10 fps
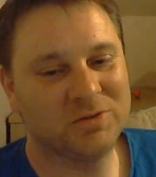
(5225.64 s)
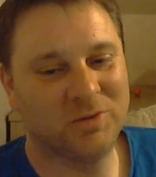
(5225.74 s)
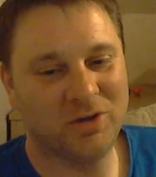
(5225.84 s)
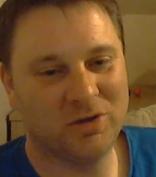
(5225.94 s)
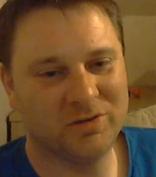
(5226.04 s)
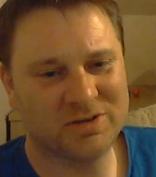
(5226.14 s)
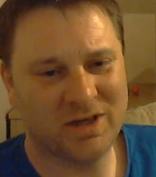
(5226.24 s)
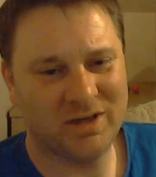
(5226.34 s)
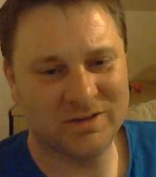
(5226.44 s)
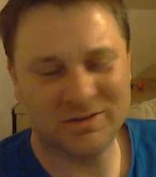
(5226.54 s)
work on
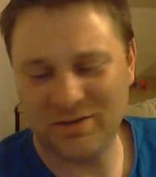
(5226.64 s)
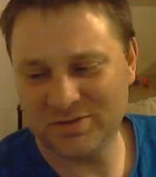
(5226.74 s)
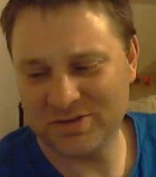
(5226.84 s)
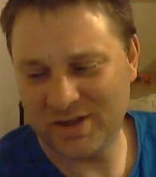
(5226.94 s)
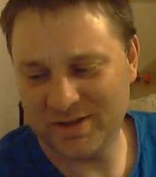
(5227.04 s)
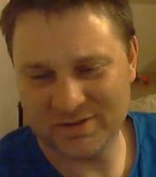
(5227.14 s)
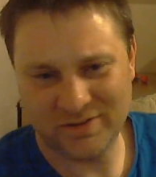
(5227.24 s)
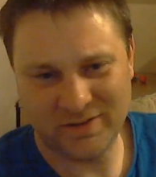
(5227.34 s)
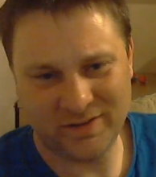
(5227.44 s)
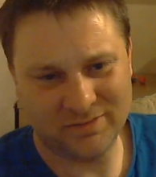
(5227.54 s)
sites
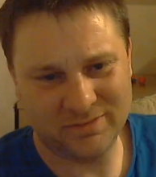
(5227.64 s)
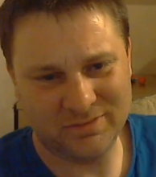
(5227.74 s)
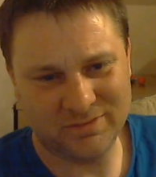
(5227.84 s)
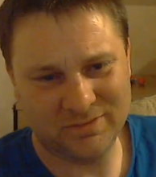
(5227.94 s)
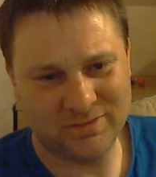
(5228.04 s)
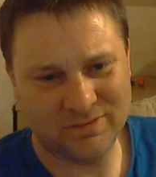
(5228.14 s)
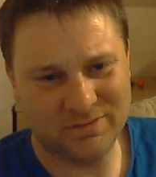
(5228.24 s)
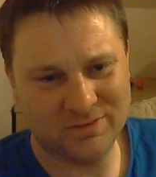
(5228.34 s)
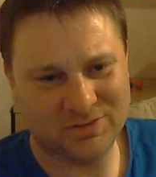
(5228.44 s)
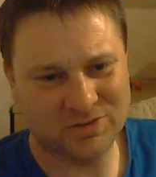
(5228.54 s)
and that.
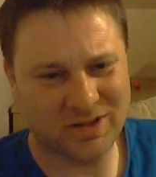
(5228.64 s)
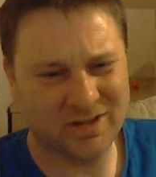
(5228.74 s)
It's just like a